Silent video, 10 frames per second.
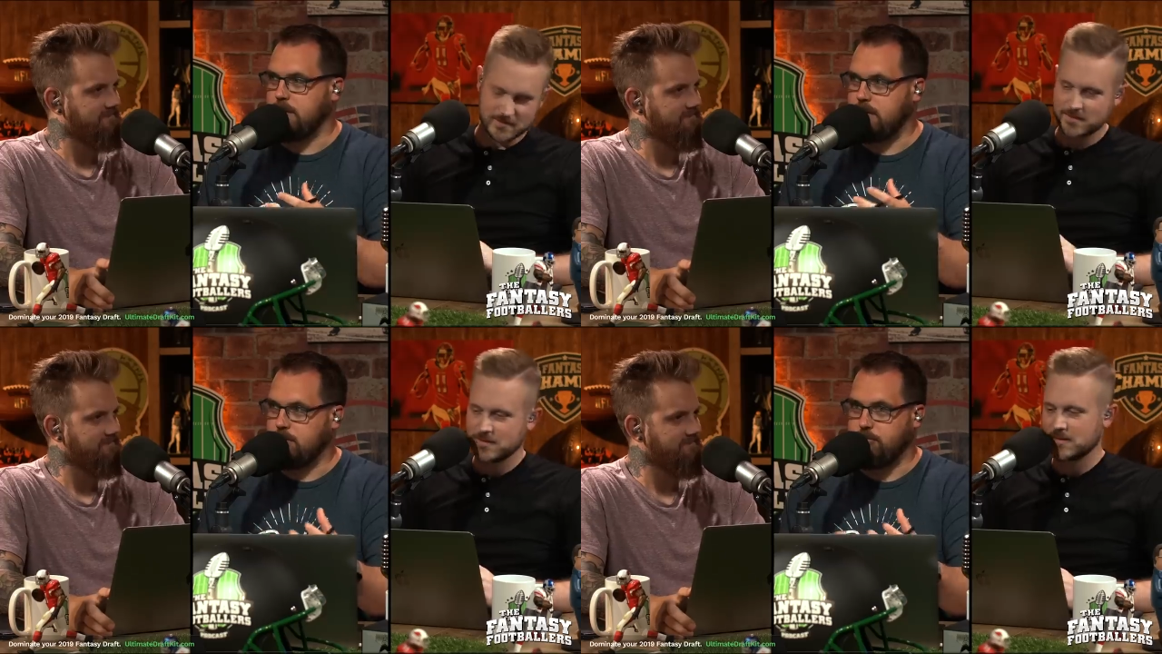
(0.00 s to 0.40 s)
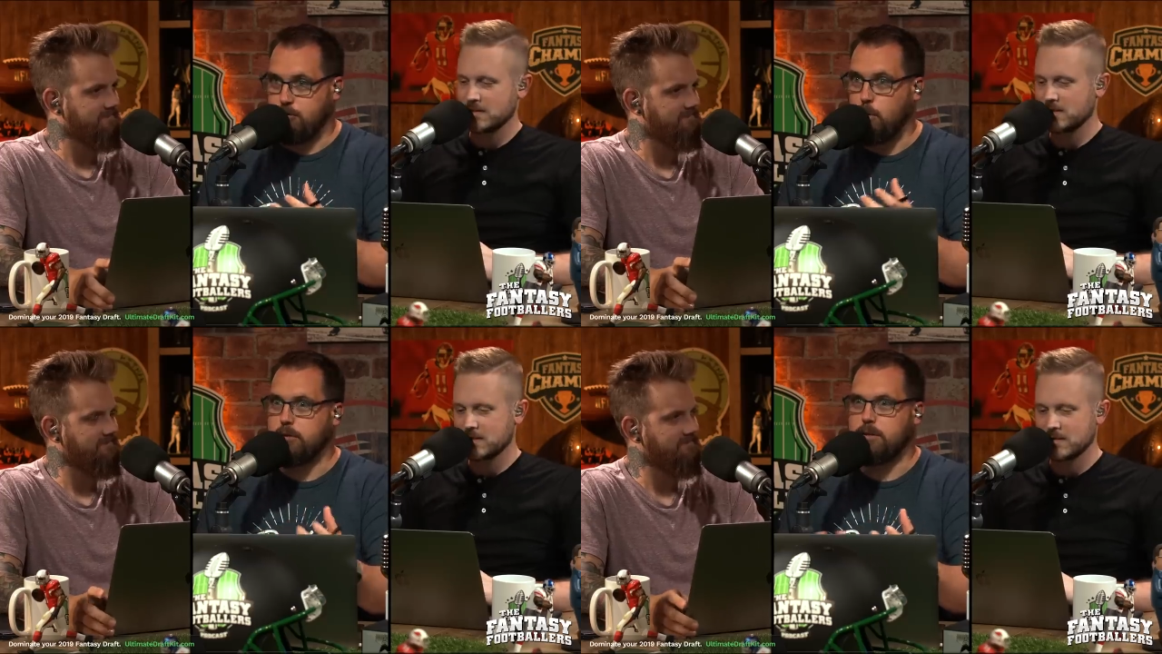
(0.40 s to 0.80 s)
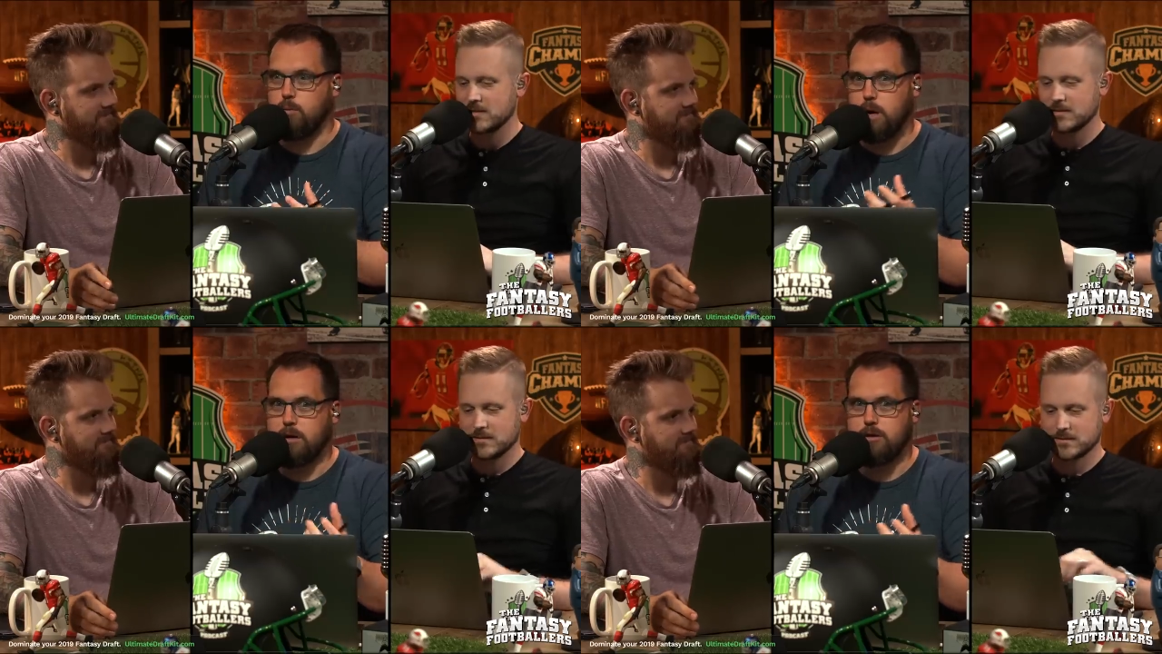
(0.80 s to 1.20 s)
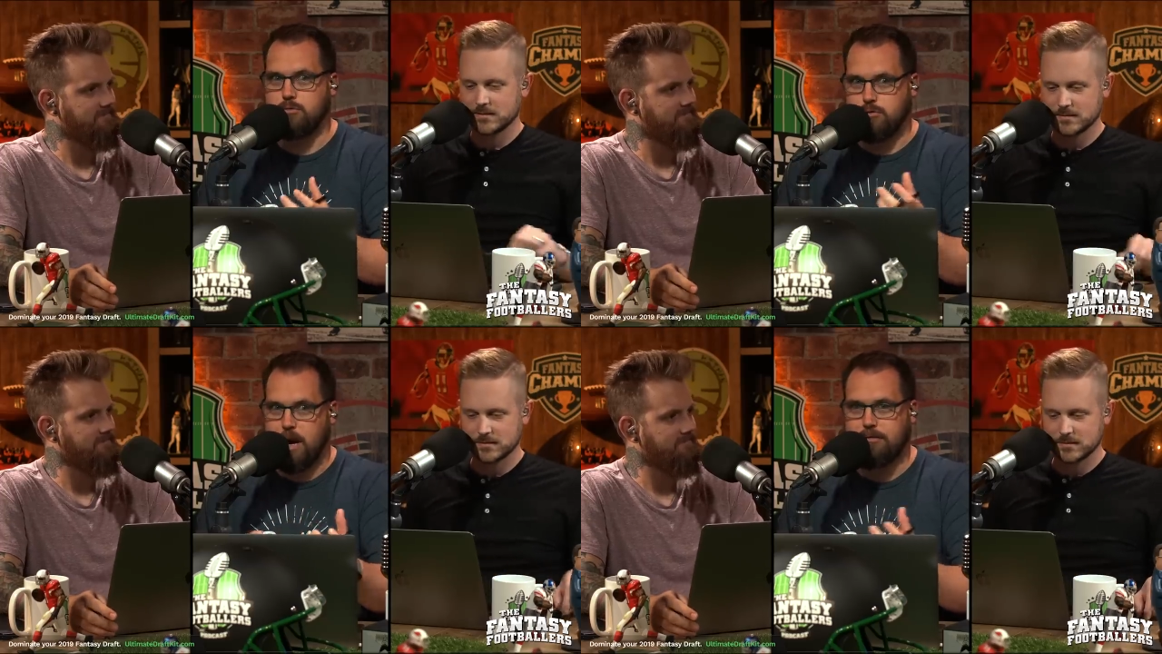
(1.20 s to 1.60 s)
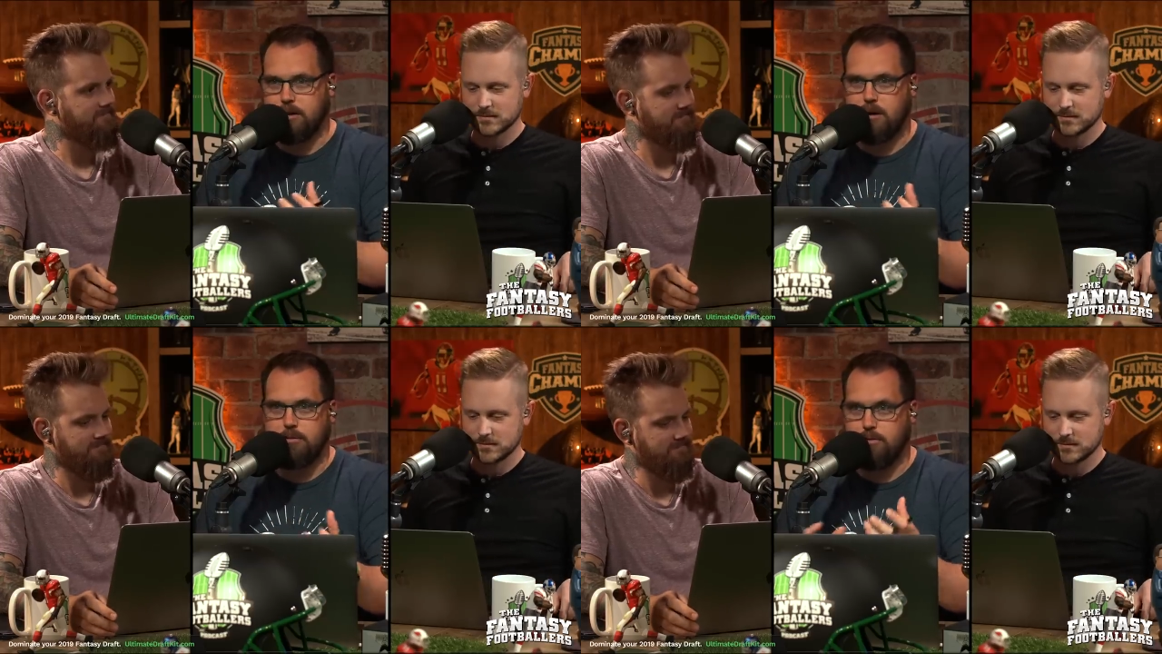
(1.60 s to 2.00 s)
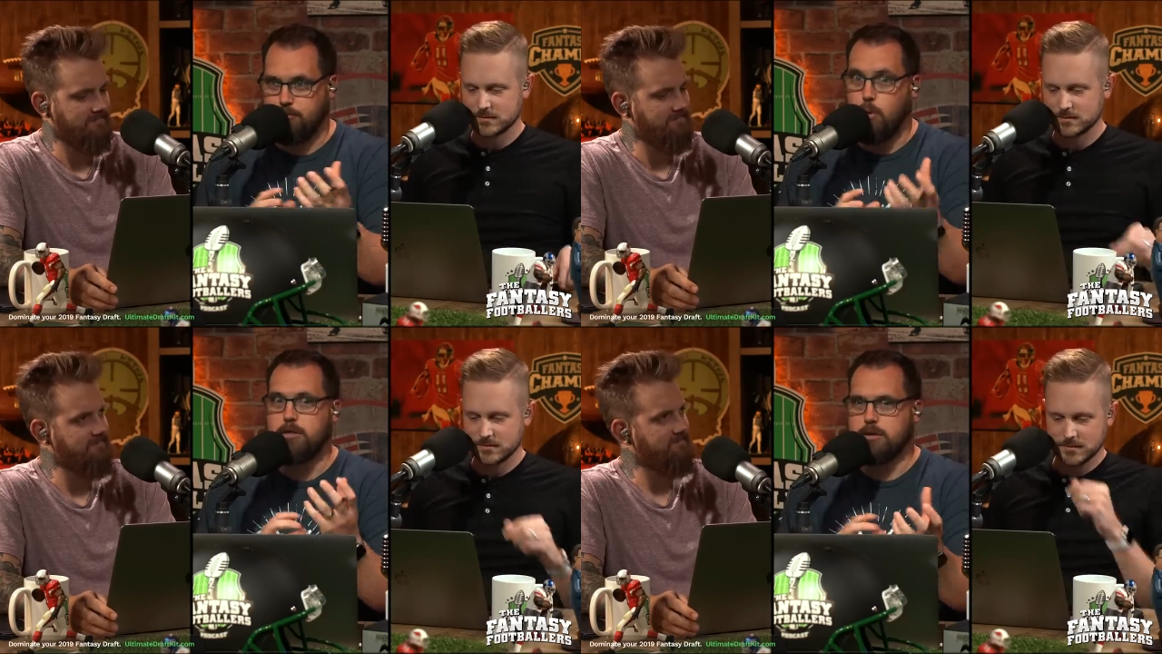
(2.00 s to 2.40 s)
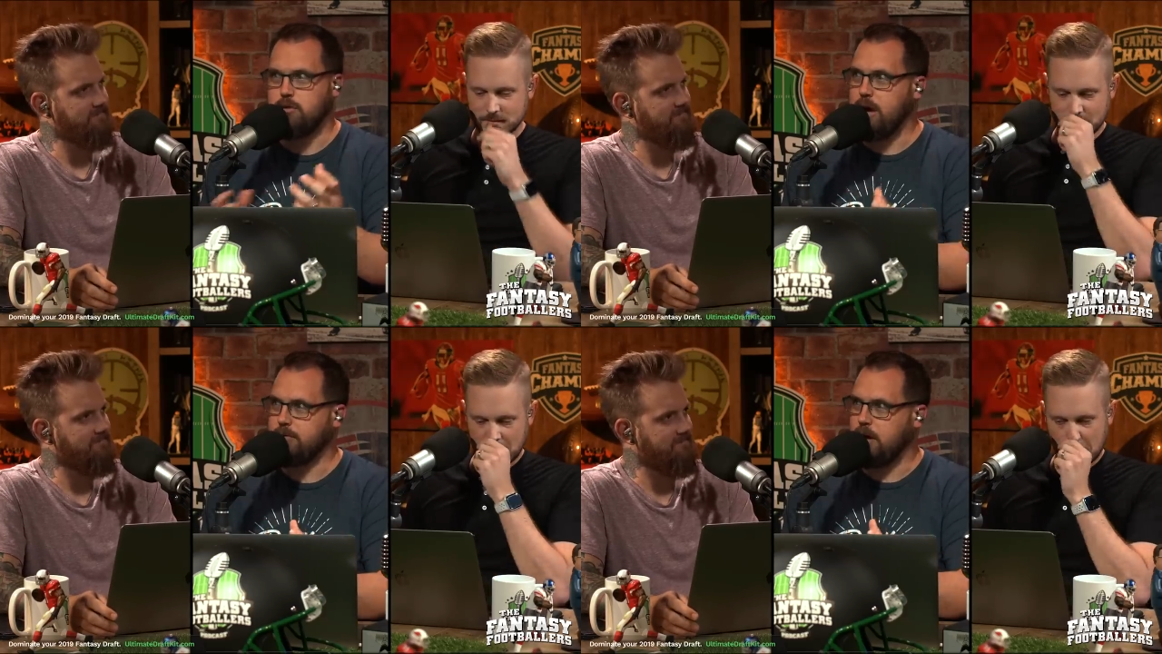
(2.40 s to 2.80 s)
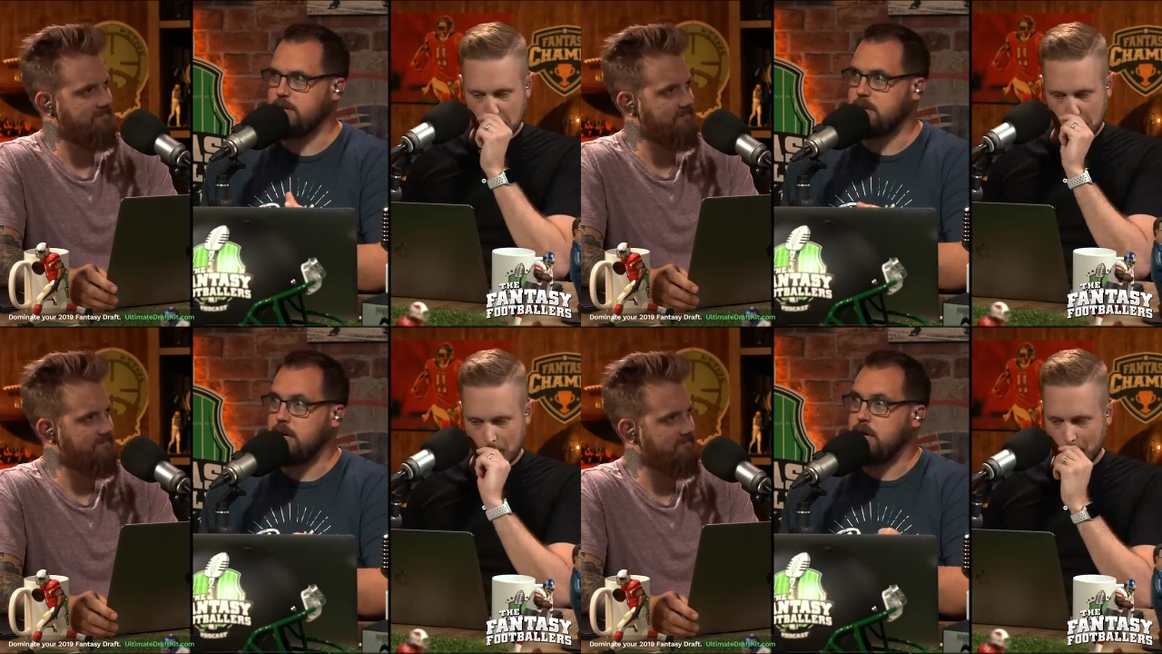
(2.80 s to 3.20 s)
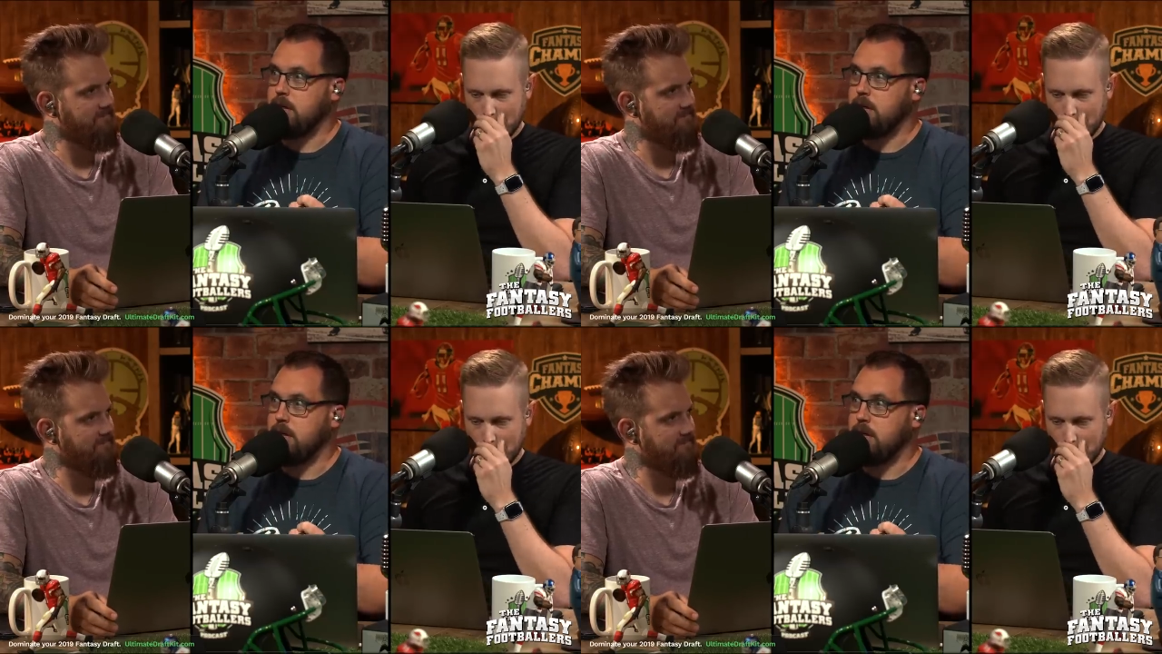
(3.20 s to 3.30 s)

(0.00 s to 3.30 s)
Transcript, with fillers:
Speaker 1: the for the where you draft for the draft cost,